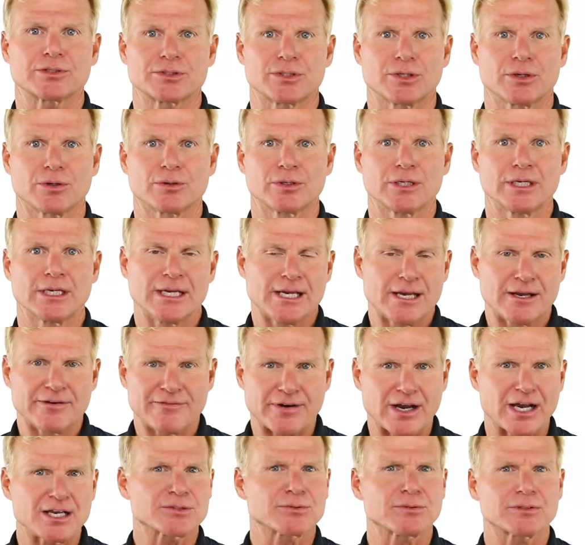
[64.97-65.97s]
So,
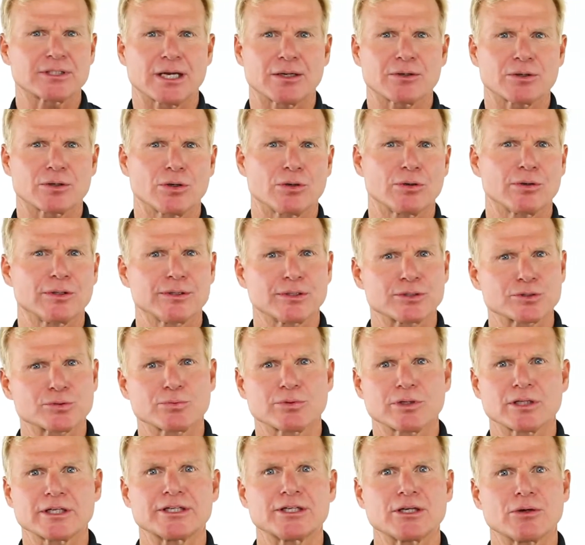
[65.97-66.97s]
phosphatidylcholine, there's
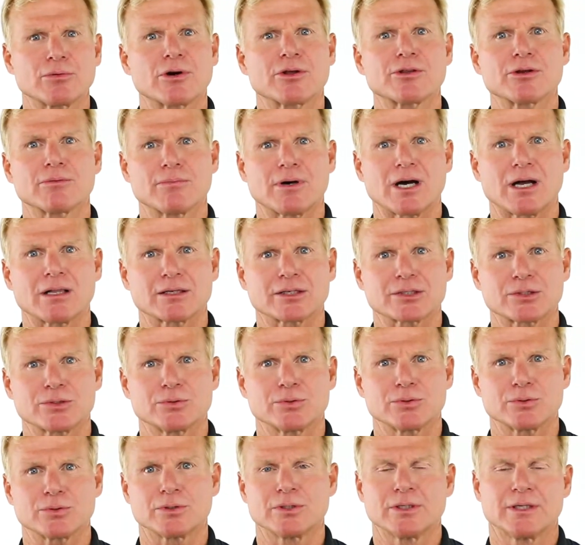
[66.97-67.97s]
really no other
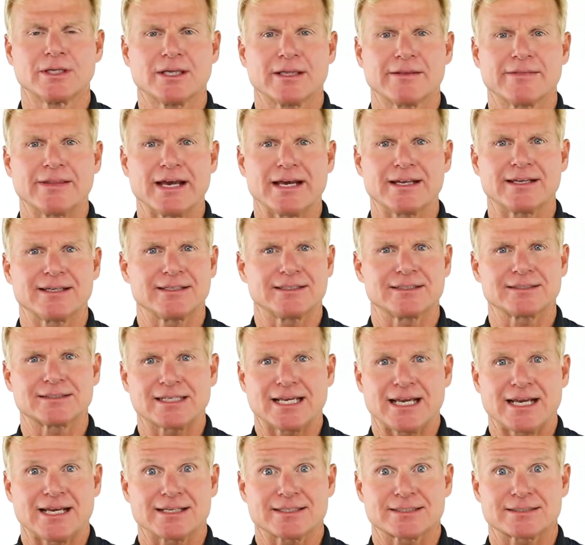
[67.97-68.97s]
molecule that is
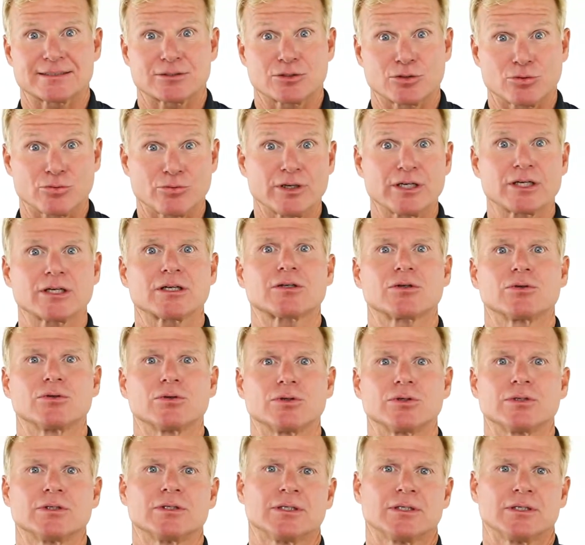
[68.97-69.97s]
as
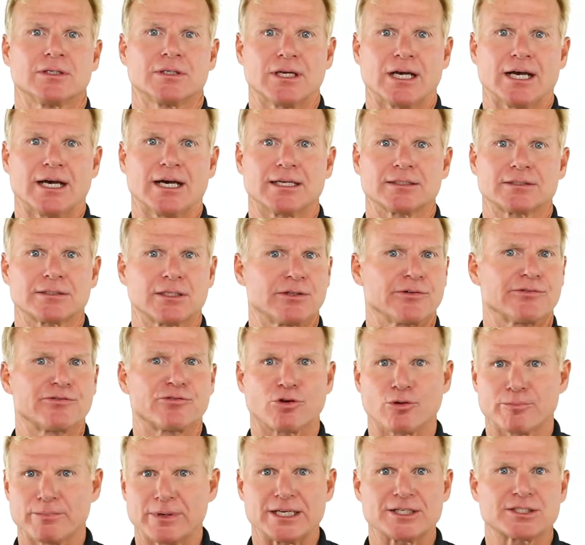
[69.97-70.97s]
critical uh, to the
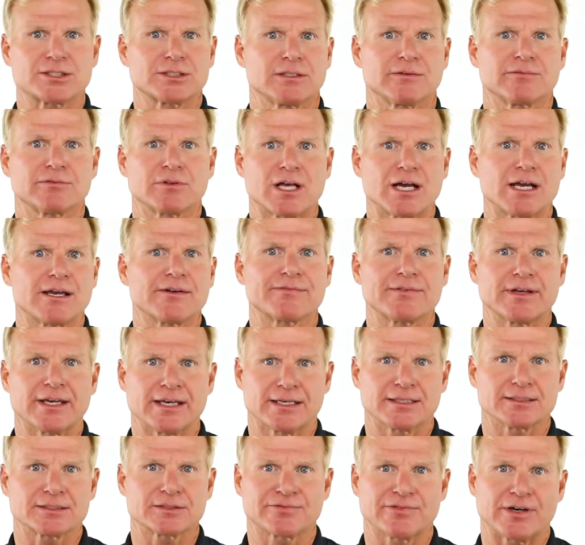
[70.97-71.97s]
formation of life
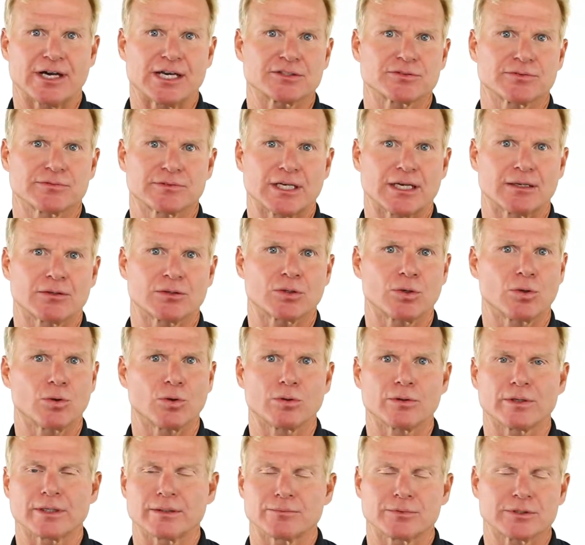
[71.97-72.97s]
as
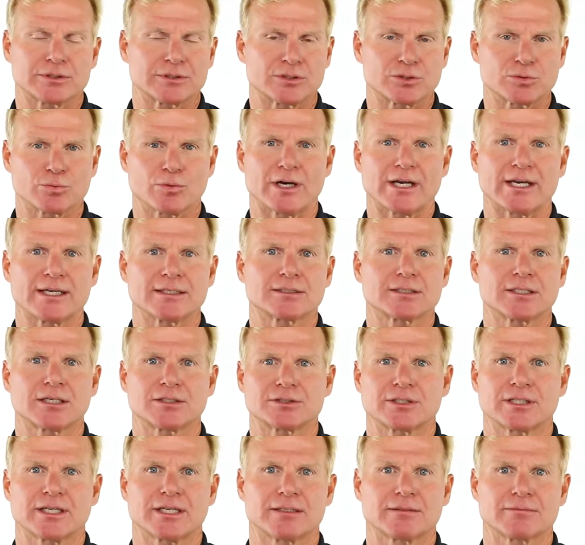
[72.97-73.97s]
phosphatidylcholine, which is why it's
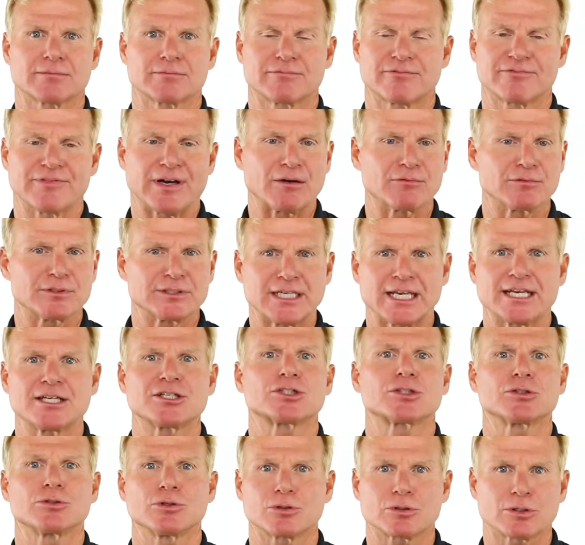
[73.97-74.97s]
such a
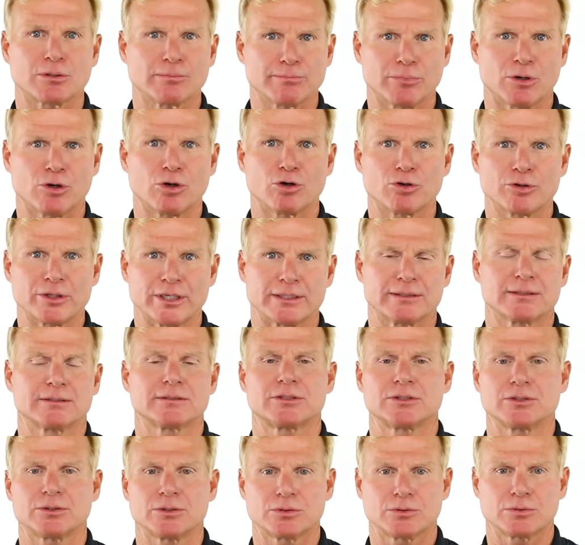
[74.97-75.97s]
foundational component
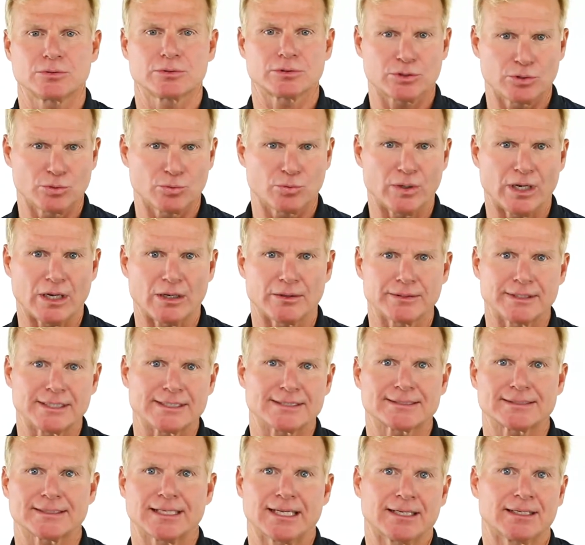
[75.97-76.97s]
to, to
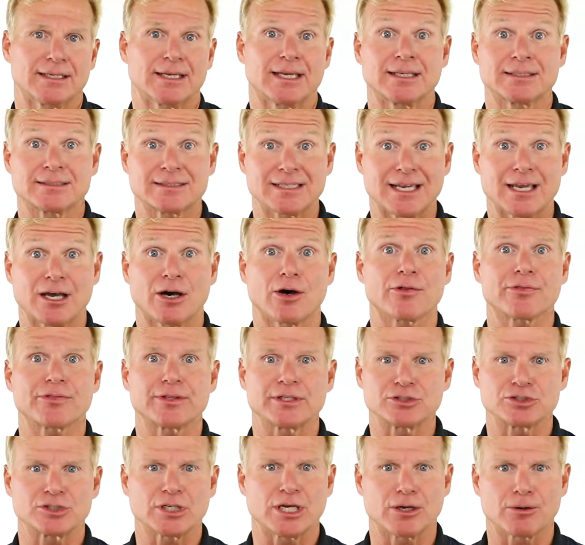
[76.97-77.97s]
wellness and, and to health
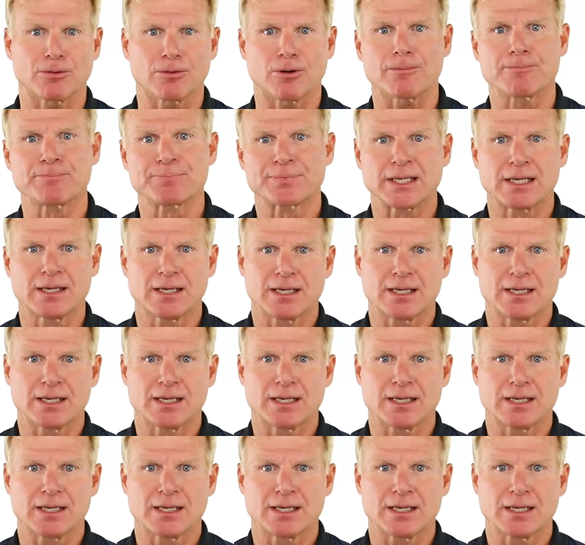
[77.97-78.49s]
in general.